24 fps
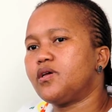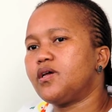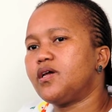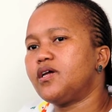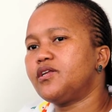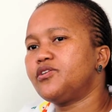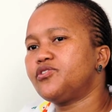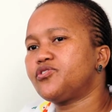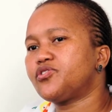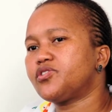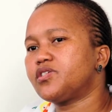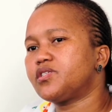
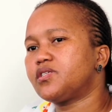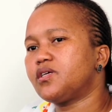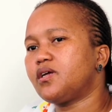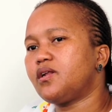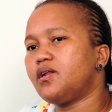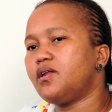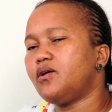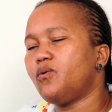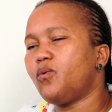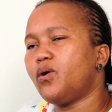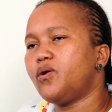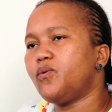
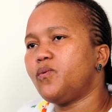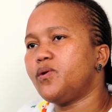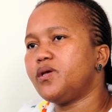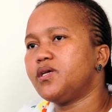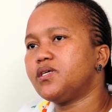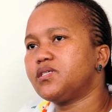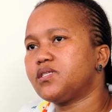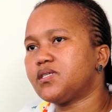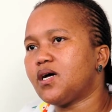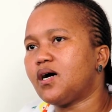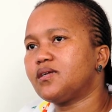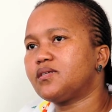Interestingly, when we
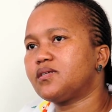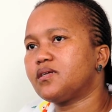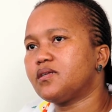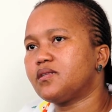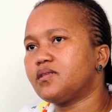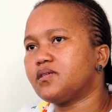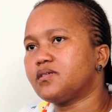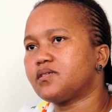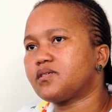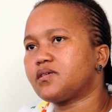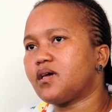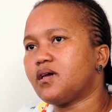
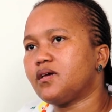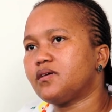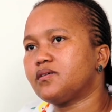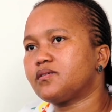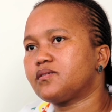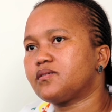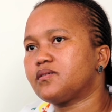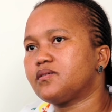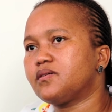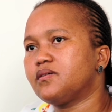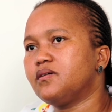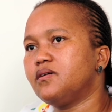started this
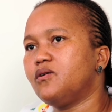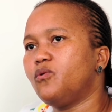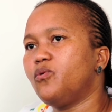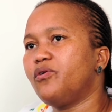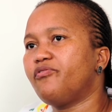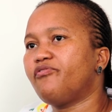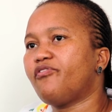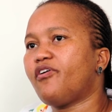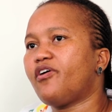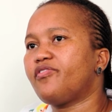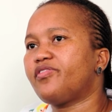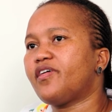case, we
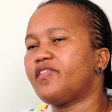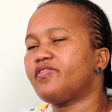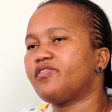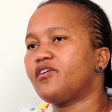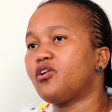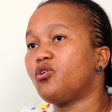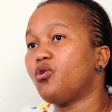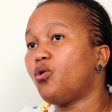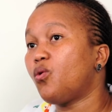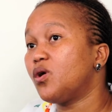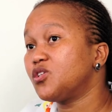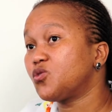felt that
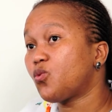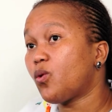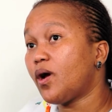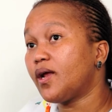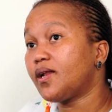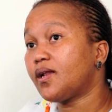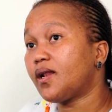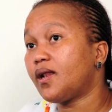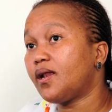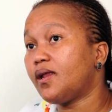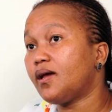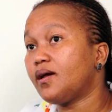the law was
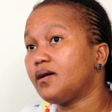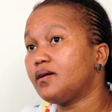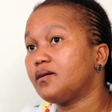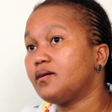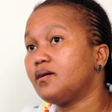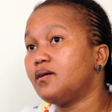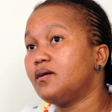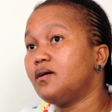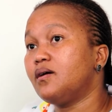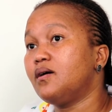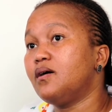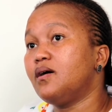quite clear.
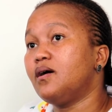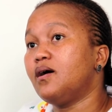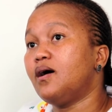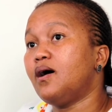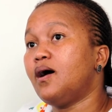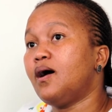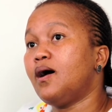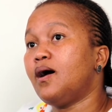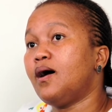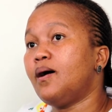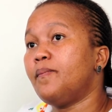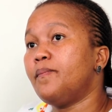
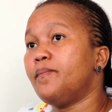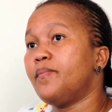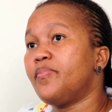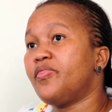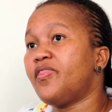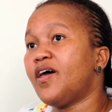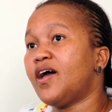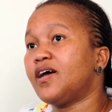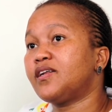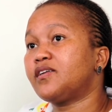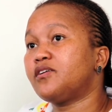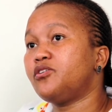
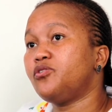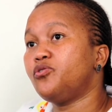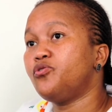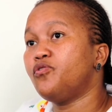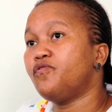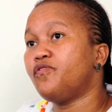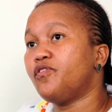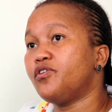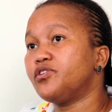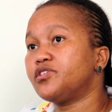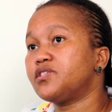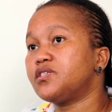That
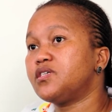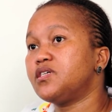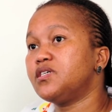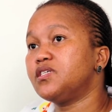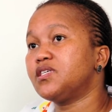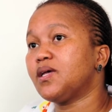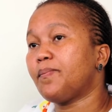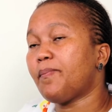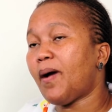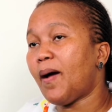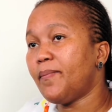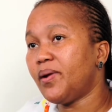
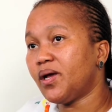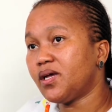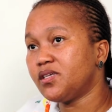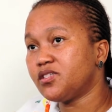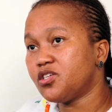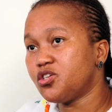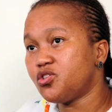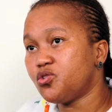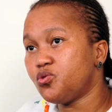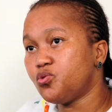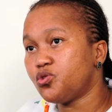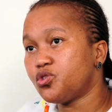universities are public
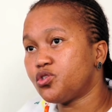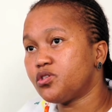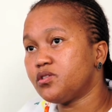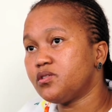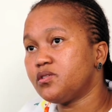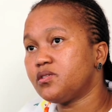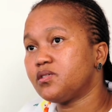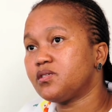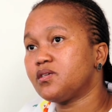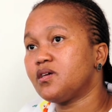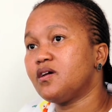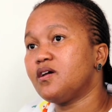
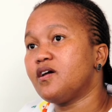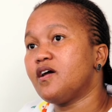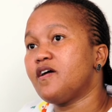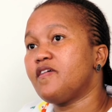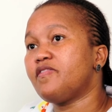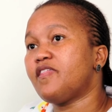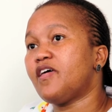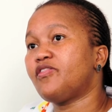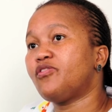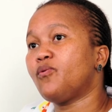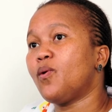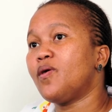institutions,
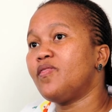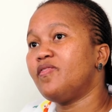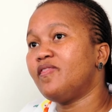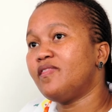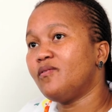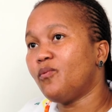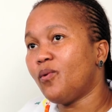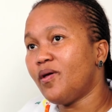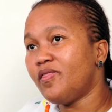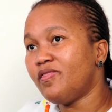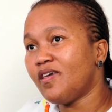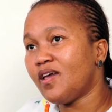that
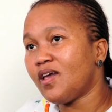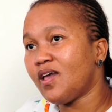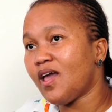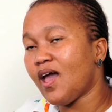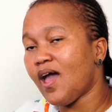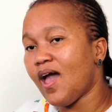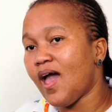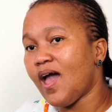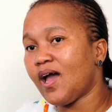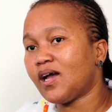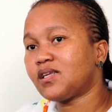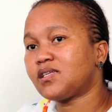when they
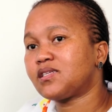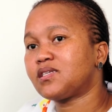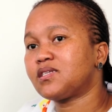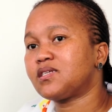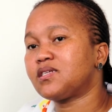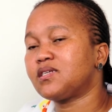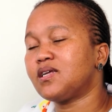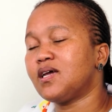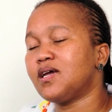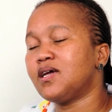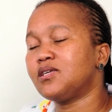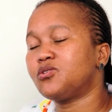
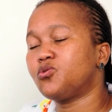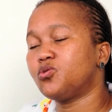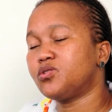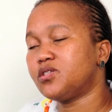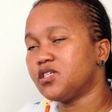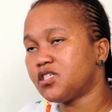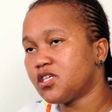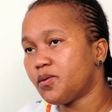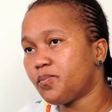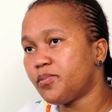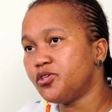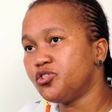act to
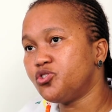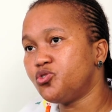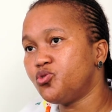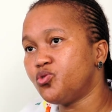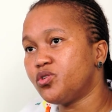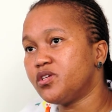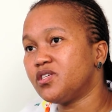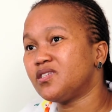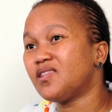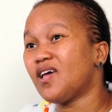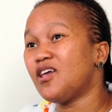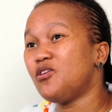discipline
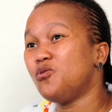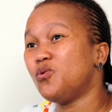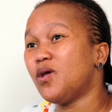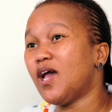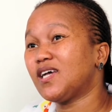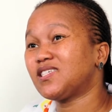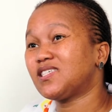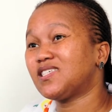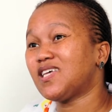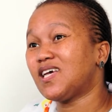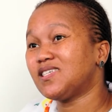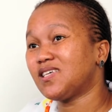students, they're
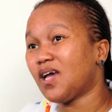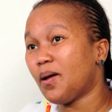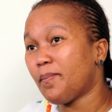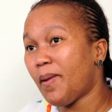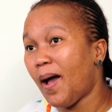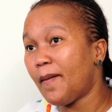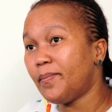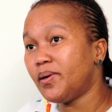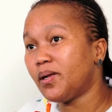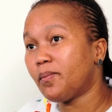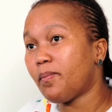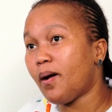exercising a
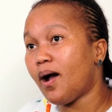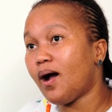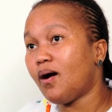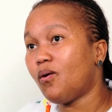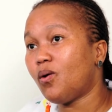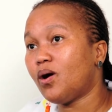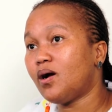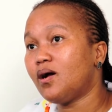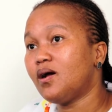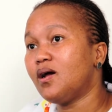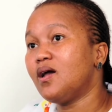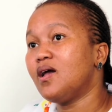public
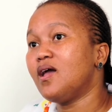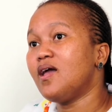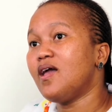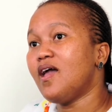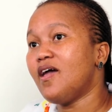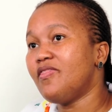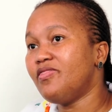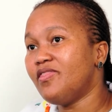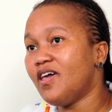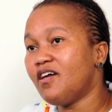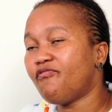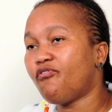power,
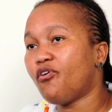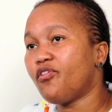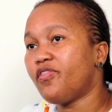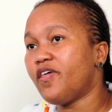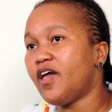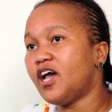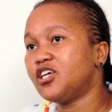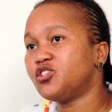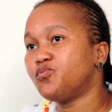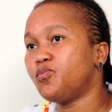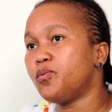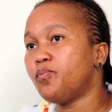and therefore
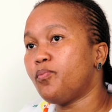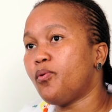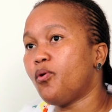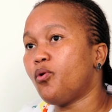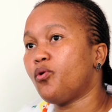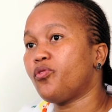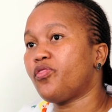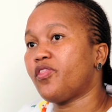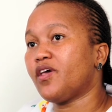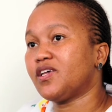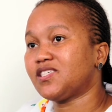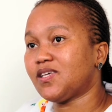there has to be
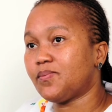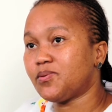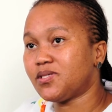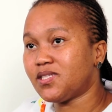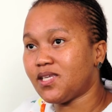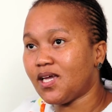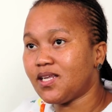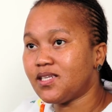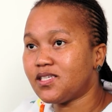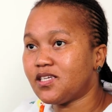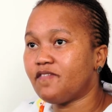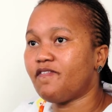both a
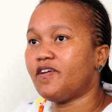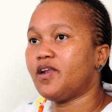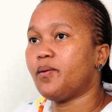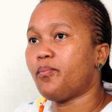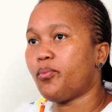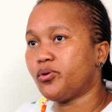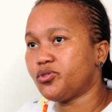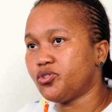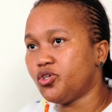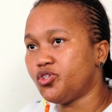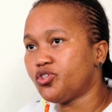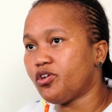substantive and a
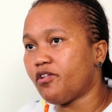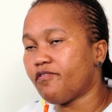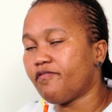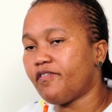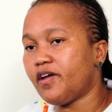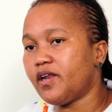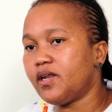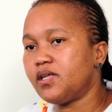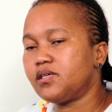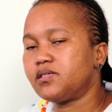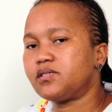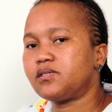procedural
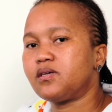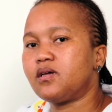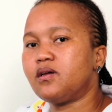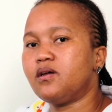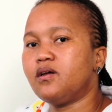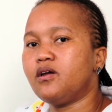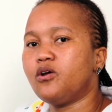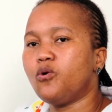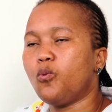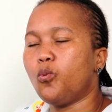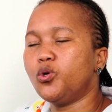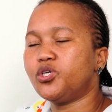fairness,
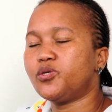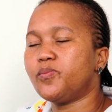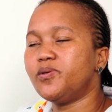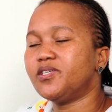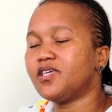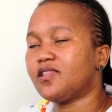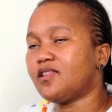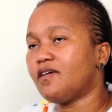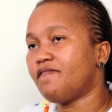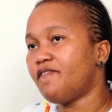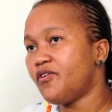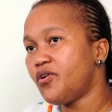which means
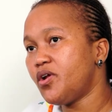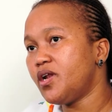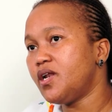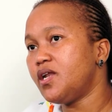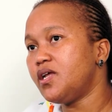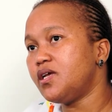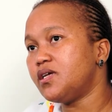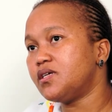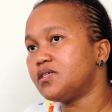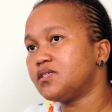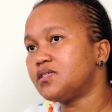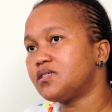at the very
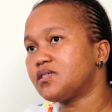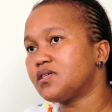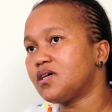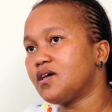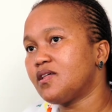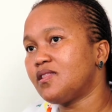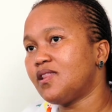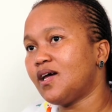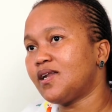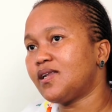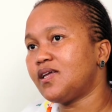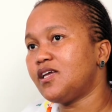least
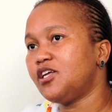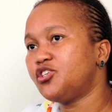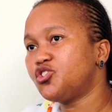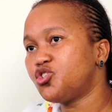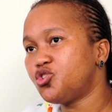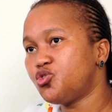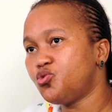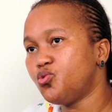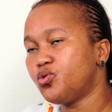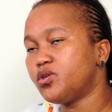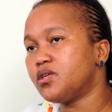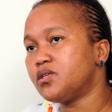that each
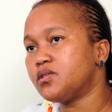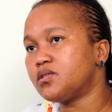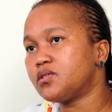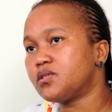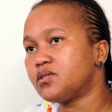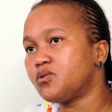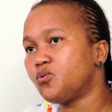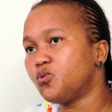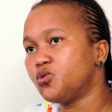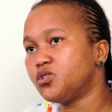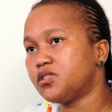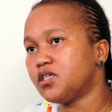
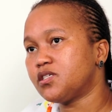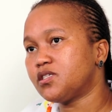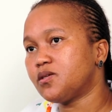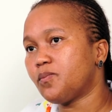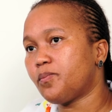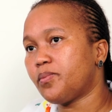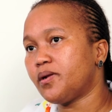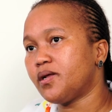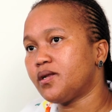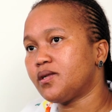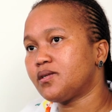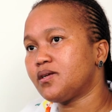student who's
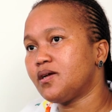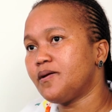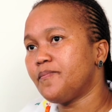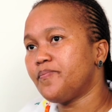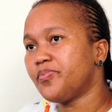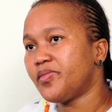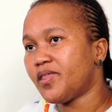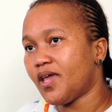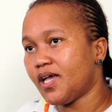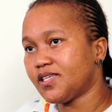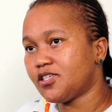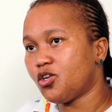disciplined
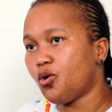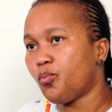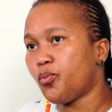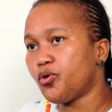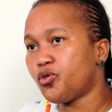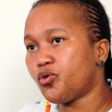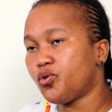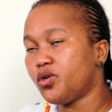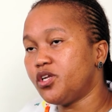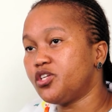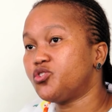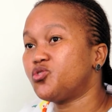gets an
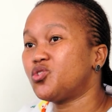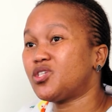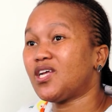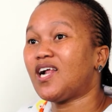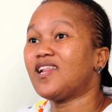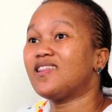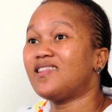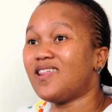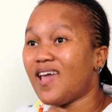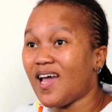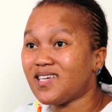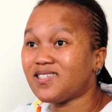opportunity to
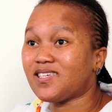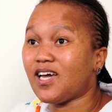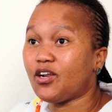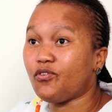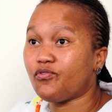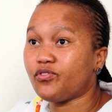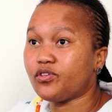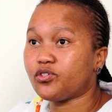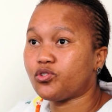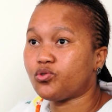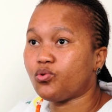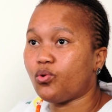tell their side
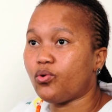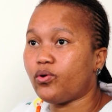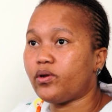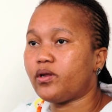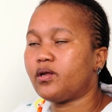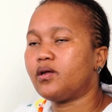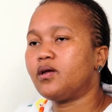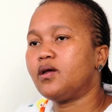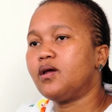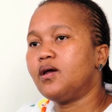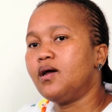of the story.